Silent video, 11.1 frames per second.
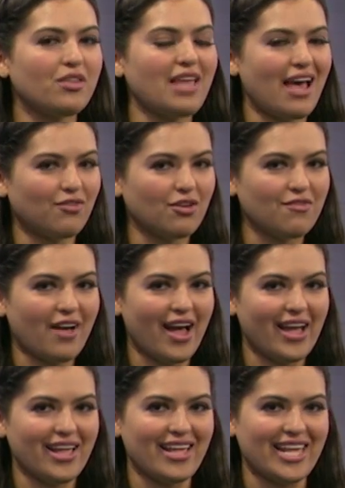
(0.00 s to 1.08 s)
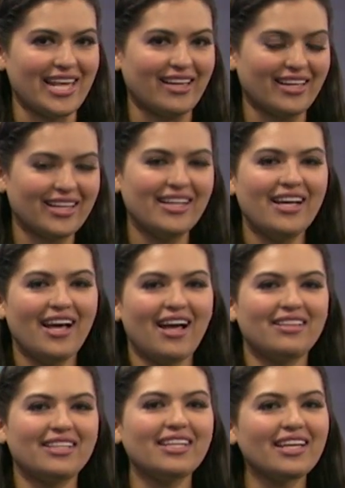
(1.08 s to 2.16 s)
with EverFi Inc., a
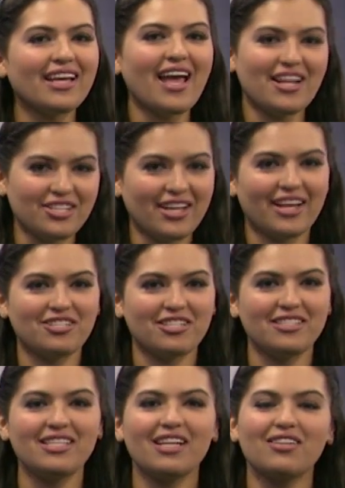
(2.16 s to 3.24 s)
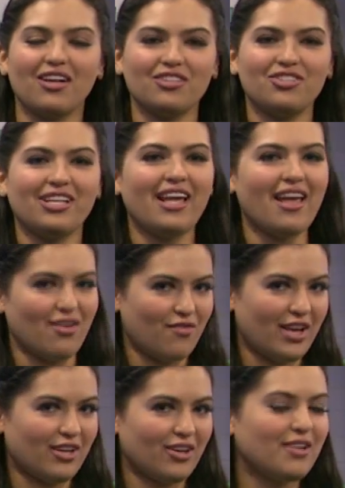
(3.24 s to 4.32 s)
leading education technology
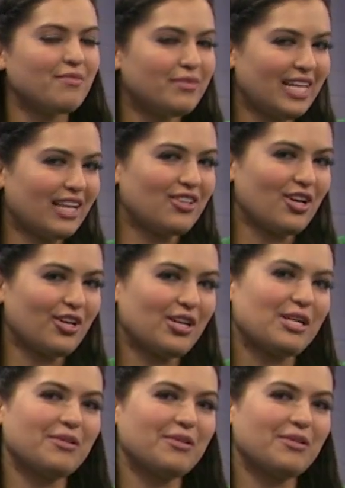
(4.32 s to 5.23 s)
innovator. Take a look.